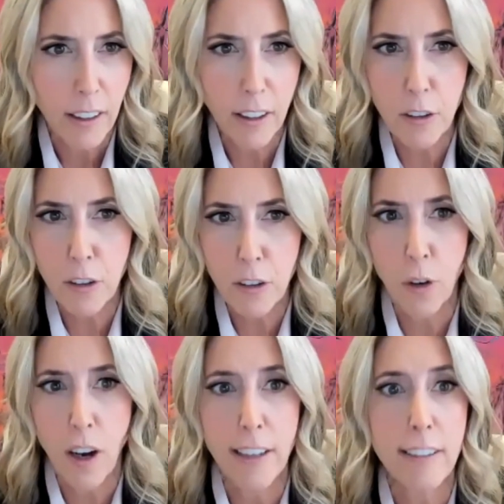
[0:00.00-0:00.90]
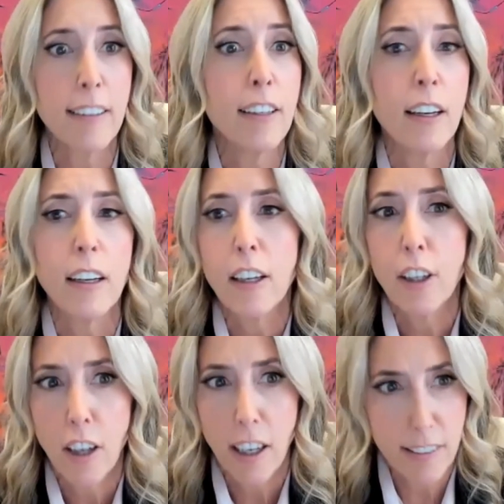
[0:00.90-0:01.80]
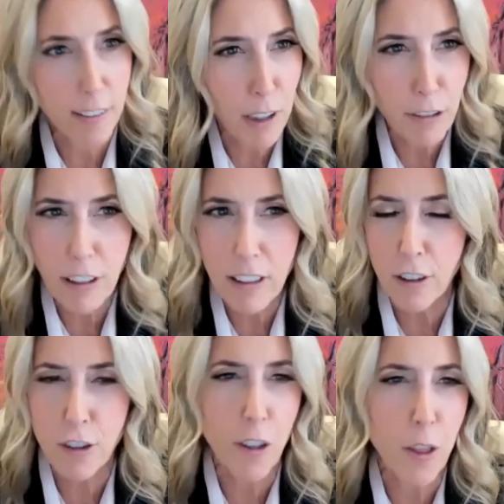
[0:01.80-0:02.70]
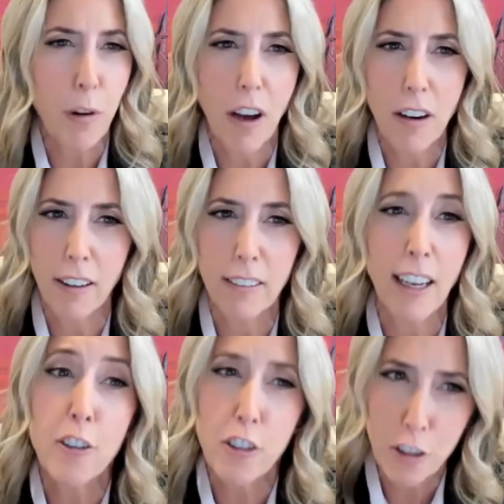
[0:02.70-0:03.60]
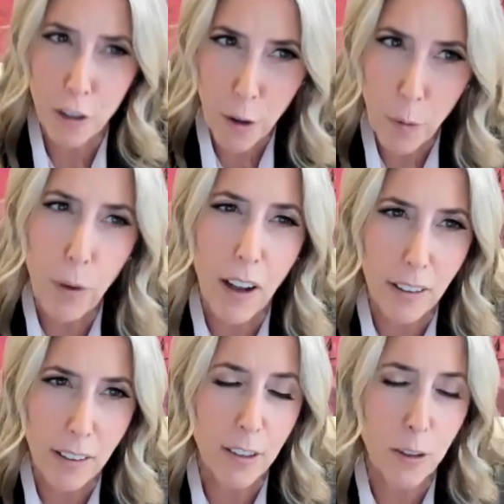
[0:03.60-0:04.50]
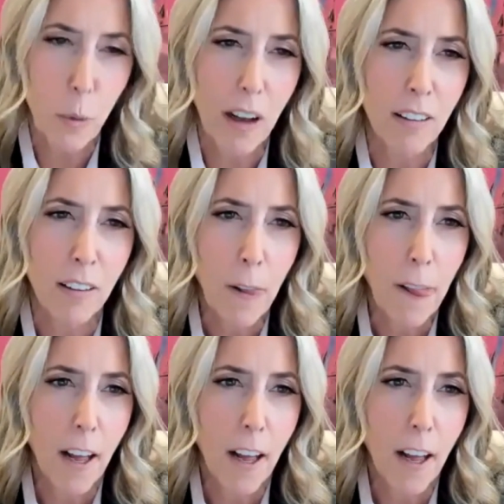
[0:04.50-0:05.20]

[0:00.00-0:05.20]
And so I did my research on the products. I understood the products as well.